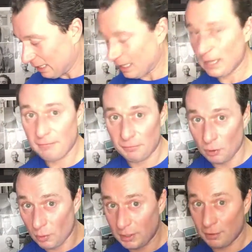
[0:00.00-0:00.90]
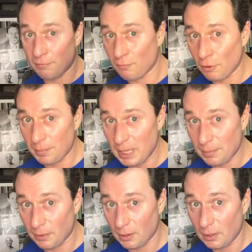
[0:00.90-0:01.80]
if you're one of the 4
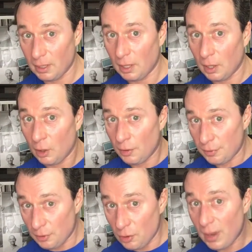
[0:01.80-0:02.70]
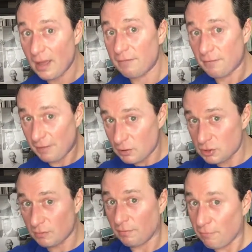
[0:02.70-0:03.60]
people, you have a
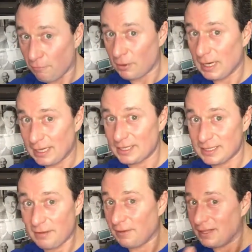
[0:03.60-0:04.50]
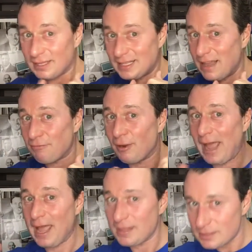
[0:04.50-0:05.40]
voucher for $497 that never
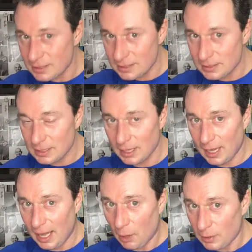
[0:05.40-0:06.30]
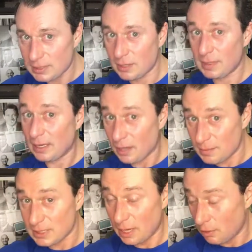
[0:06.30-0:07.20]
ends. And when something
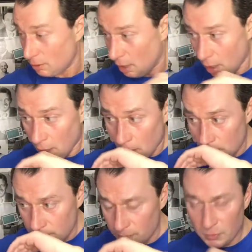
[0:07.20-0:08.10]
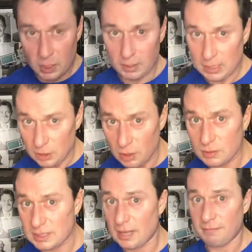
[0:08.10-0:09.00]
comes out, you can
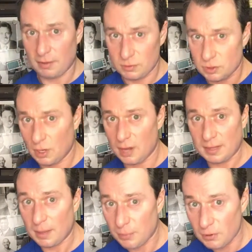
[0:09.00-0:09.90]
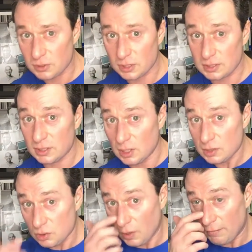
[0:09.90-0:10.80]
use that voucher on that purchase.
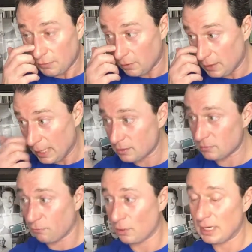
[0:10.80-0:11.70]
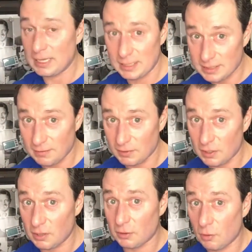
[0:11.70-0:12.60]
So if the next
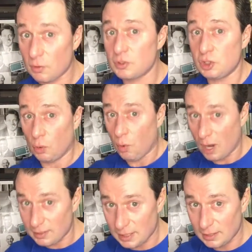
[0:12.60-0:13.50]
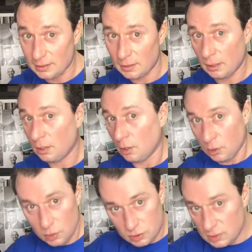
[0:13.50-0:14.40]
$497 course, you want it,
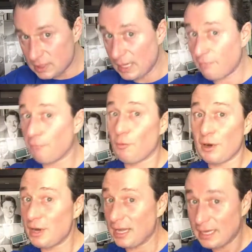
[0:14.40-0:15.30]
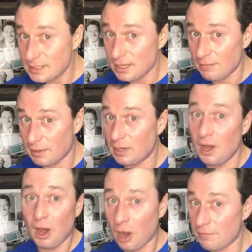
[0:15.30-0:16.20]
you just take $197
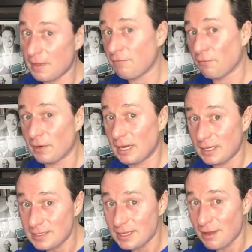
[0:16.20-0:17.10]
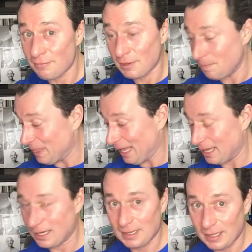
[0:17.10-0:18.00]
off that $497
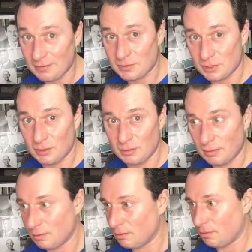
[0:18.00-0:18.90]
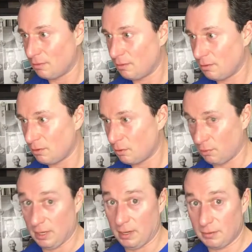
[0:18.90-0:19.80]
and it leaves you
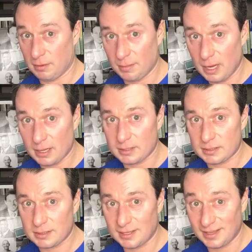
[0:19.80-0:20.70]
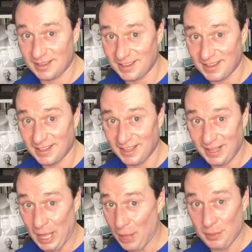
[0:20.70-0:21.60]
$300.
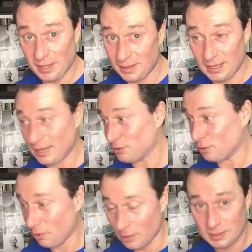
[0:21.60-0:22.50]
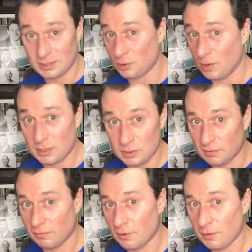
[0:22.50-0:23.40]
And then the next course, so on and so
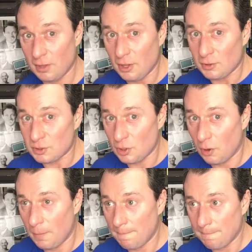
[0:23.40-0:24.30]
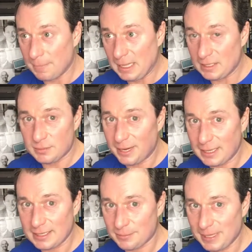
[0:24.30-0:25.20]
forth. So it's
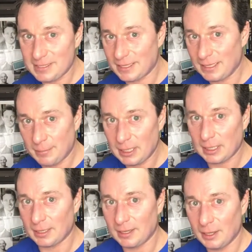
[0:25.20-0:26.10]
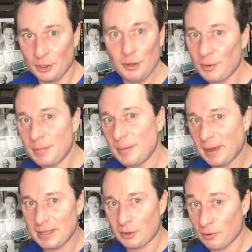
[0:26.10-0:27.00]
basically money. You would be
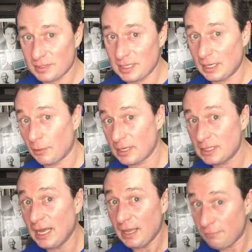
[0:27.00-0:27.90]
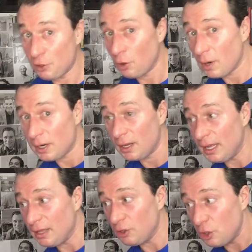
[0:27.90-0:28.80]
buying the course anyways. If you don't want to
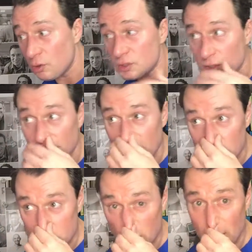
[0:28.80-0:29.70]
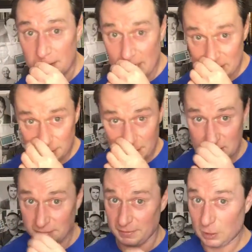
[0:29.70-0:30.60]
use your voucher on that
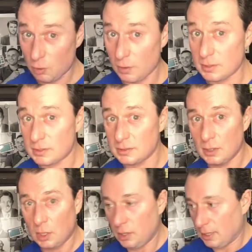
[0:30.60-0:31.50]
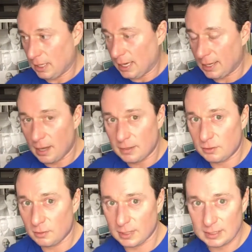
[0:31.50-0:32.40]
specific course, you can hang on
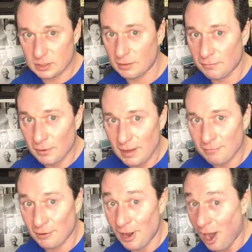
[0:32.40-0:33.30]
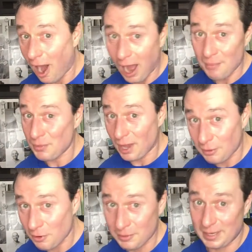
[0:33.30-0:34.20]
to it. It's good forever. I'm not
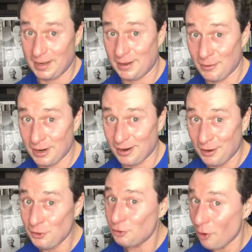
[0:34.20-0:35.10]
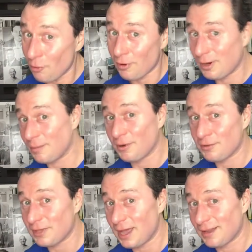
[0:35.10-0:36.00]
going anywhere. Don't worry
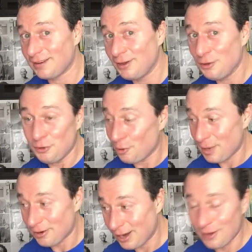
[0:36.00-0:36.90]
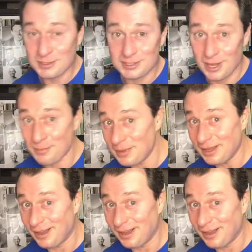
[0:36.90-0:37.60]
about that. No matter how some